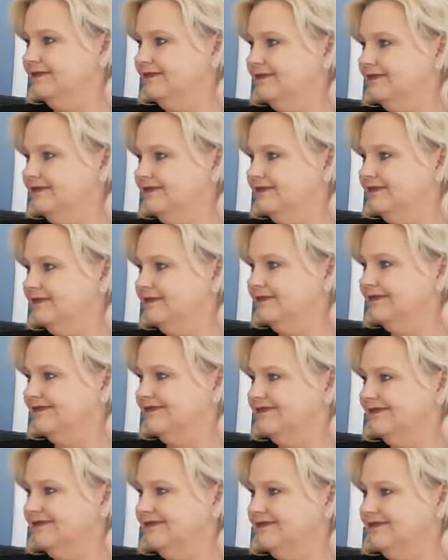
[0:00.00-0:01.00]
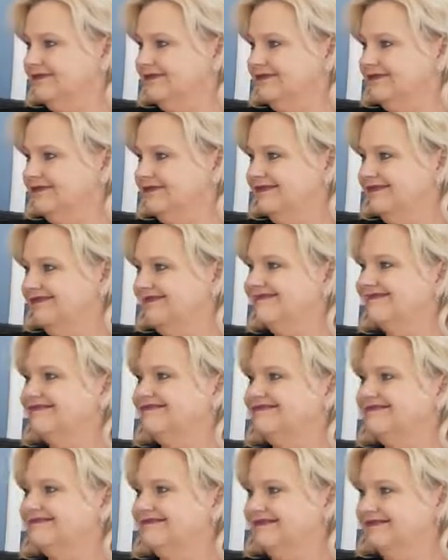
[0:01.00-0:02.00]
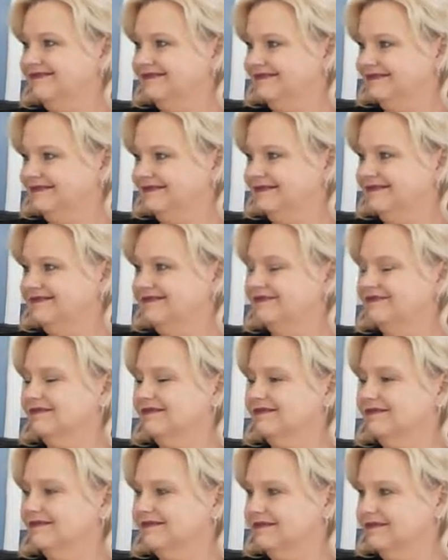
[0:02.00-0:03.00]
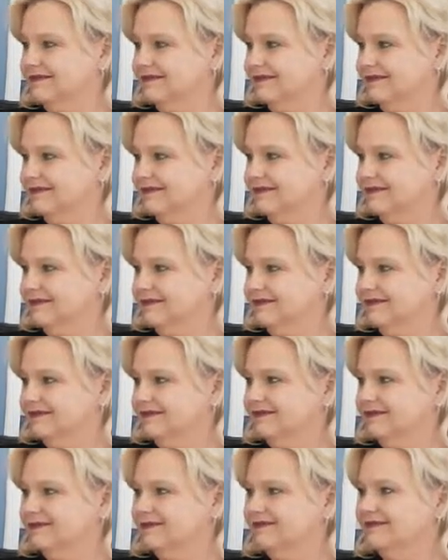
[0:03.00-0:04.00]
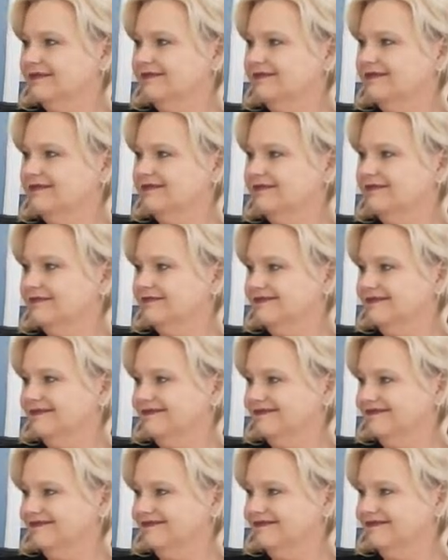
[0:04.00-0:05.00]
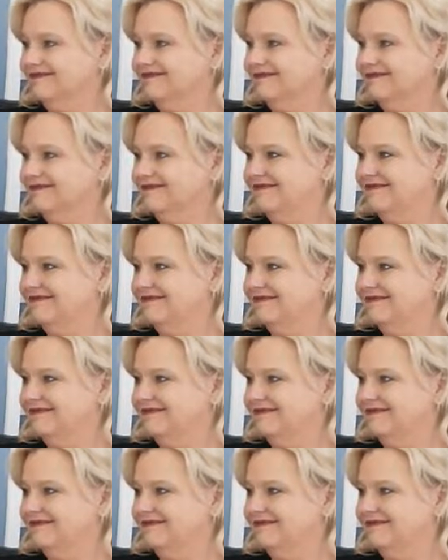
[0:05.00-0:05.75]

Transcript: (silent)